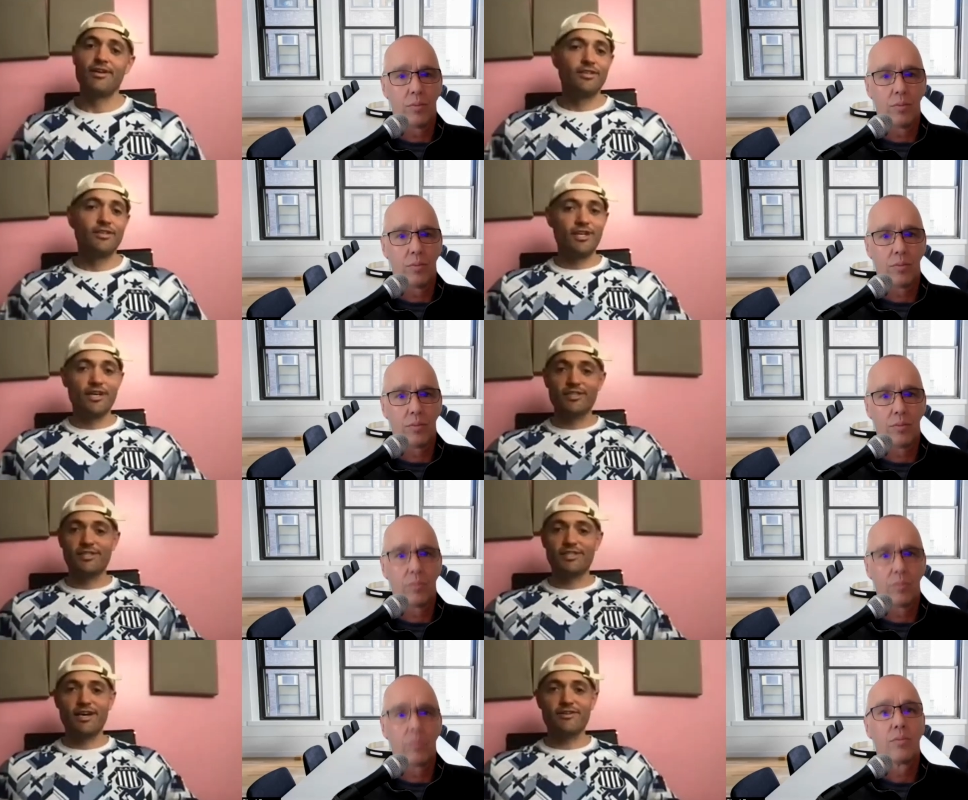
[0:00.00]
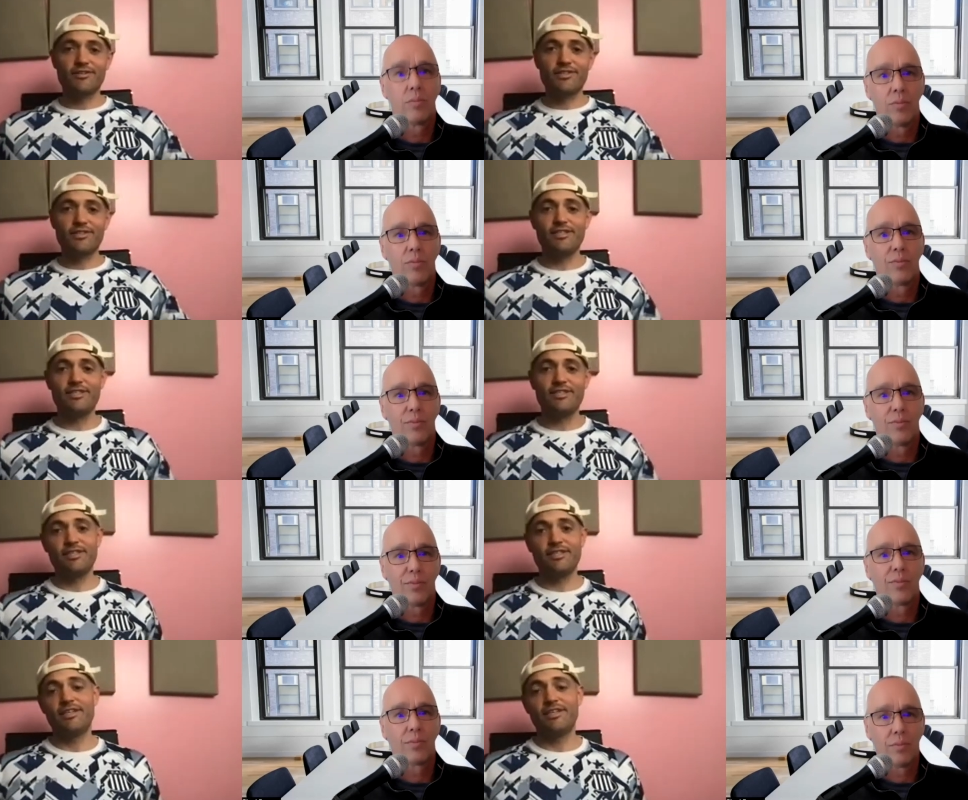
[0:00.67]
Speaker 1: Check us out in
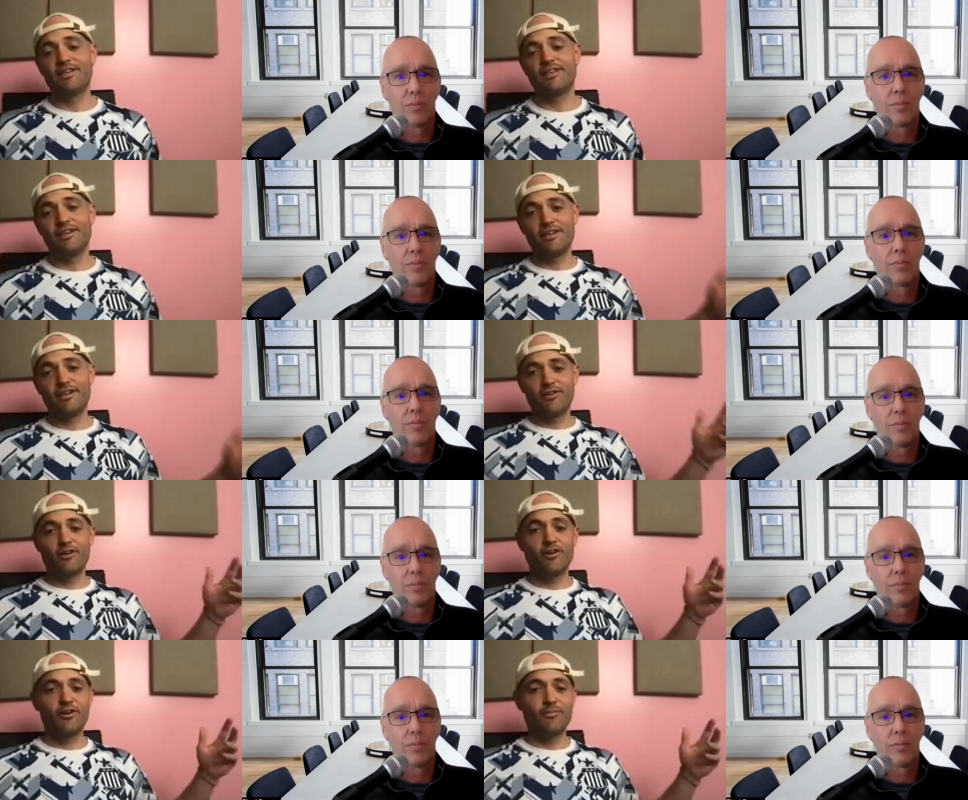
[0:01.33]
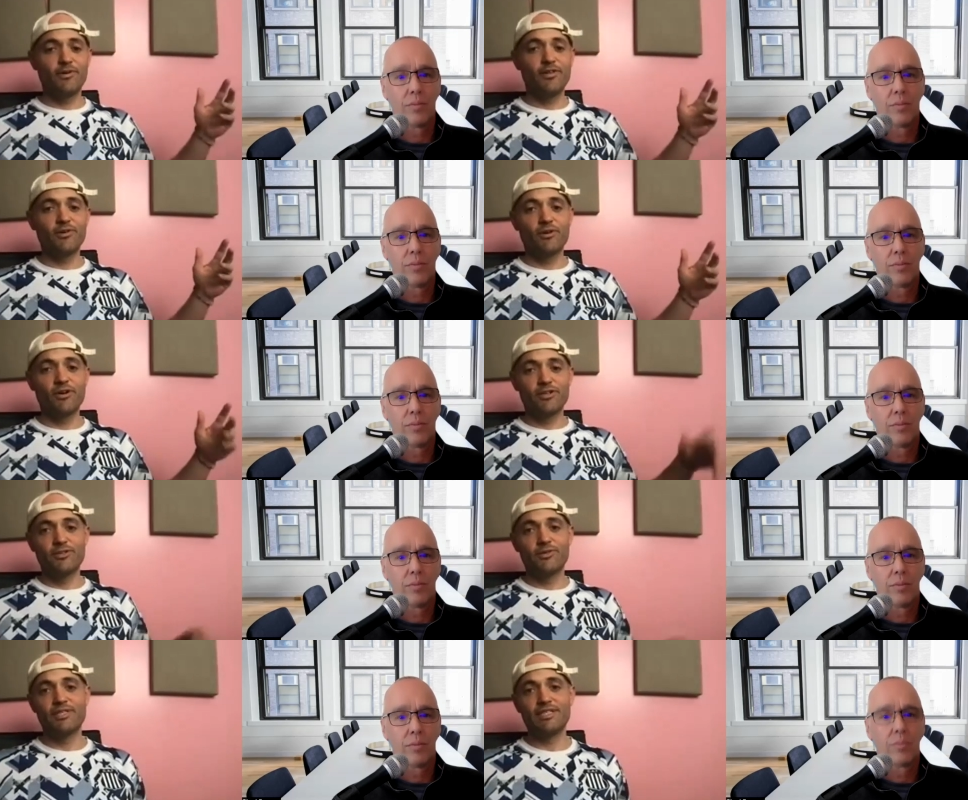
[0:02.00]
DC. And then in Call Your Mother, we're also
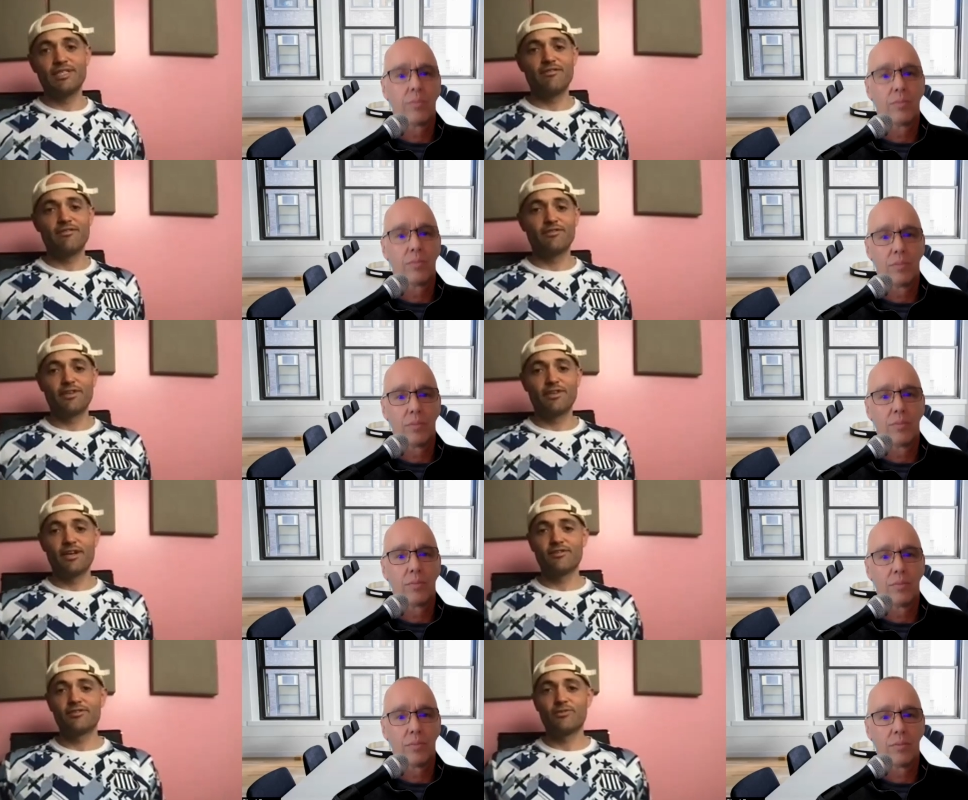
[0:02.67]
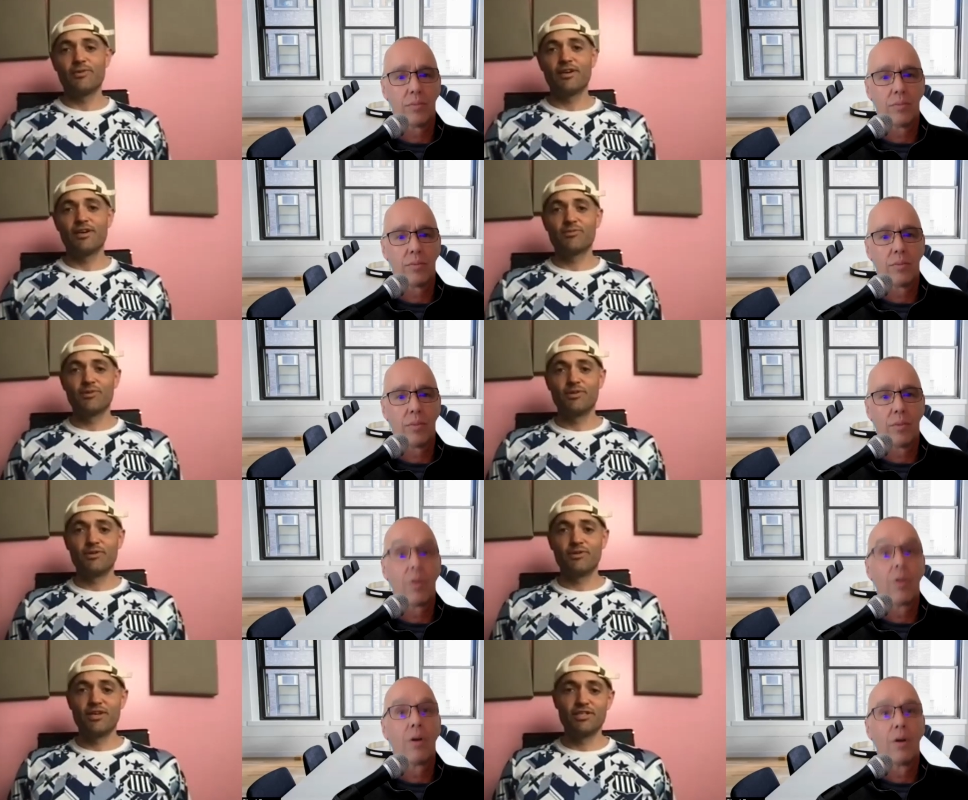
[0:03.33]
in Denver now. So we got three
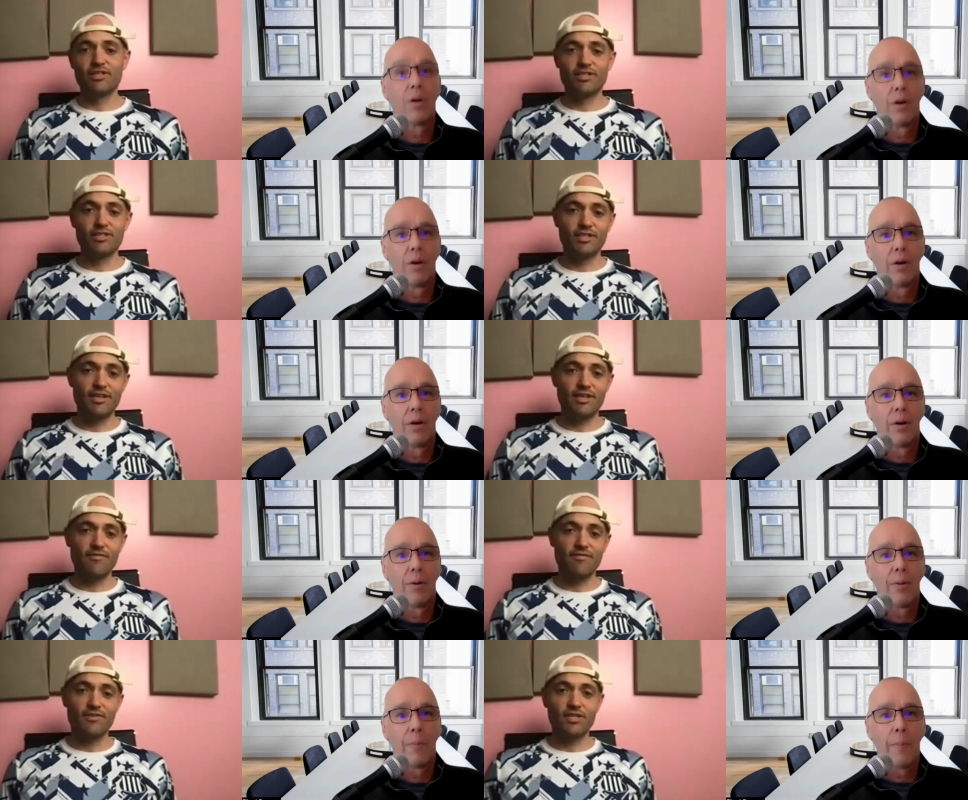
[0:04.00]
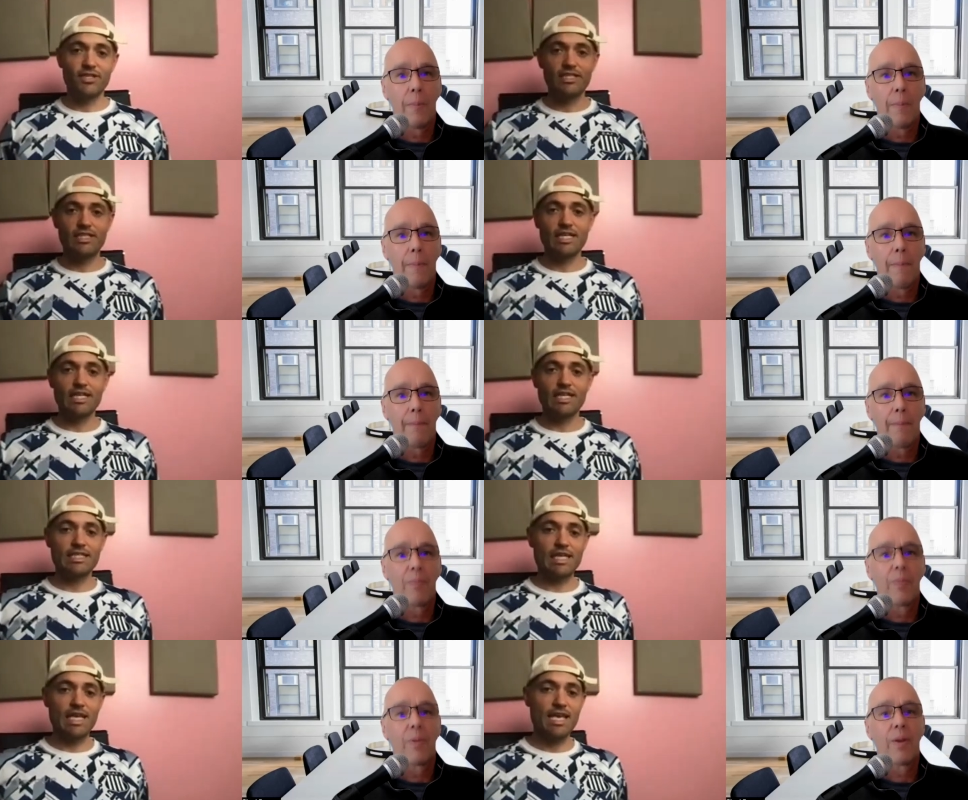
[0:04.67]
locations in Denver. Check us
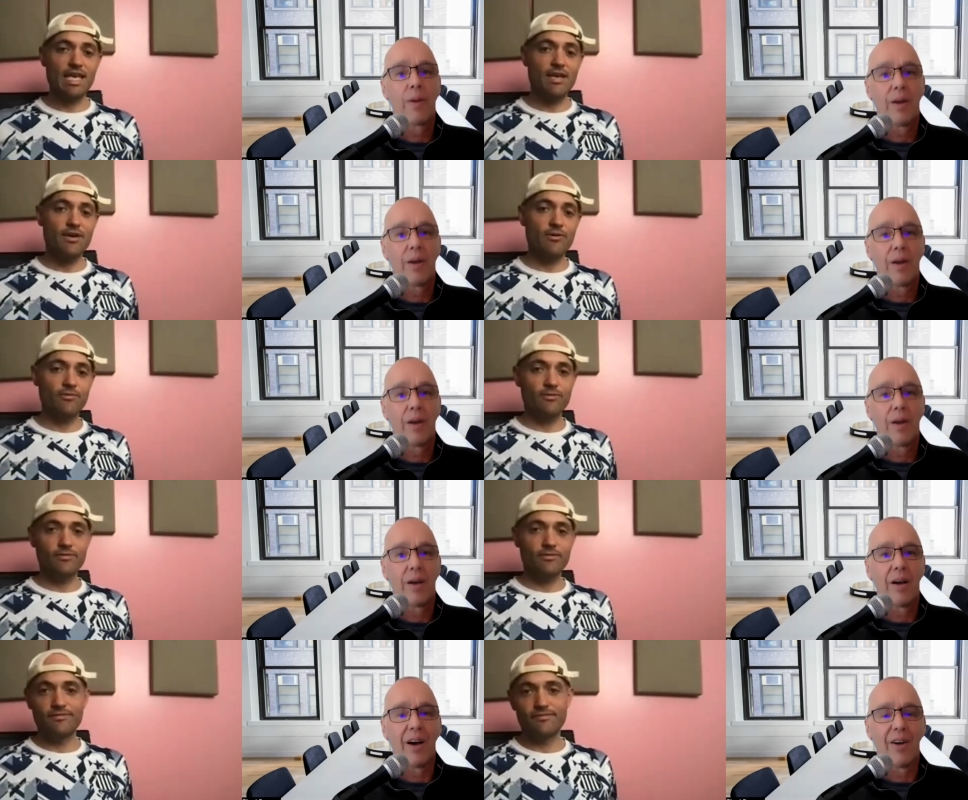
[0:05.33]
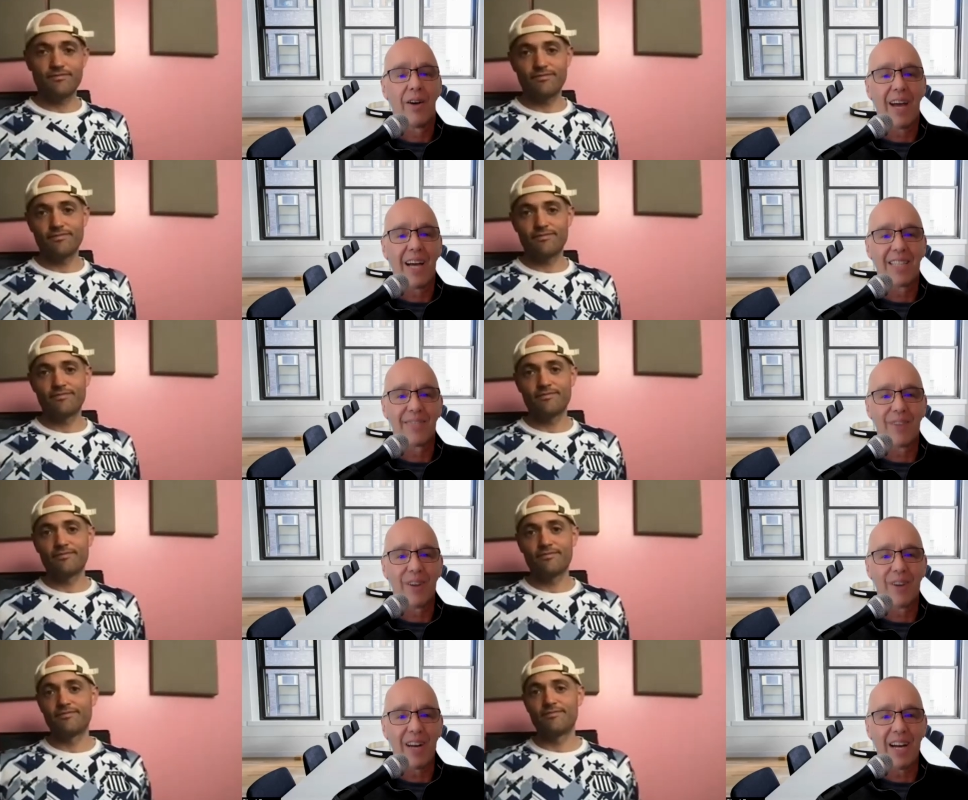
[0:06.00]
out.
Speaker 2: Oh, nice.
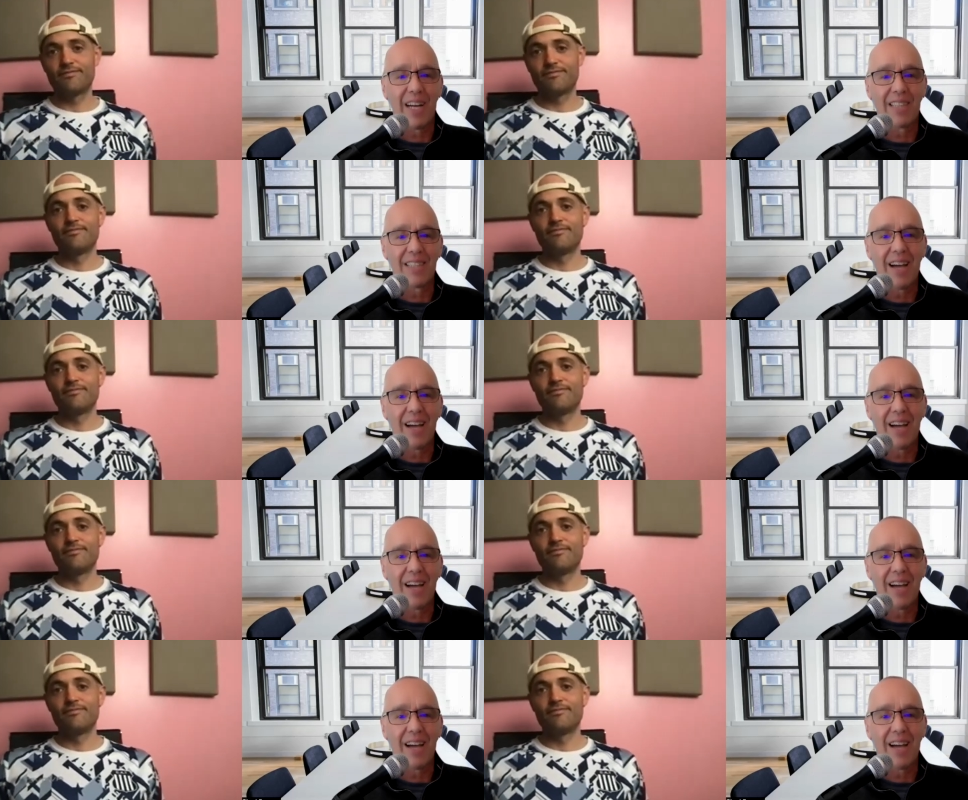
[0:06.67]
Very nice.